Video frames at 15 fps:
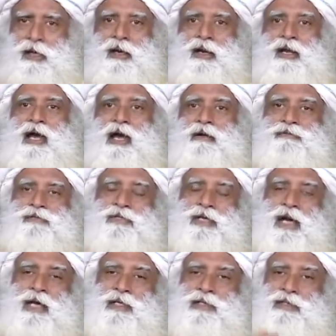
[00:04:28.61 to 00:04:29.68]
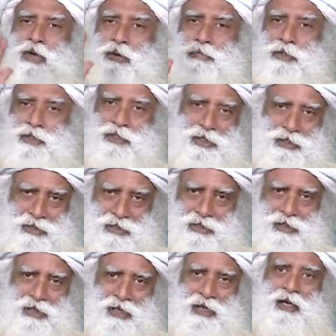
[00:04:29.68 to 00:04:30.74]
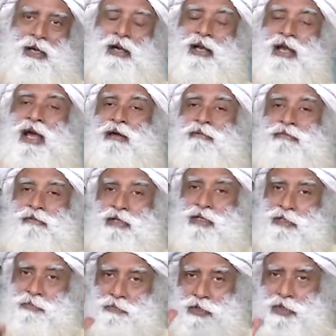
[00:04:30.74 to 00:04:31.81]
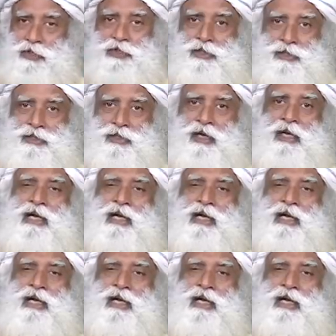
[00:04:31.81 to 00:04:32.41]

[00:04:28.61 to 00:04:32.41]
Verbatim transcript: Lifestyle is not precious, life is precious.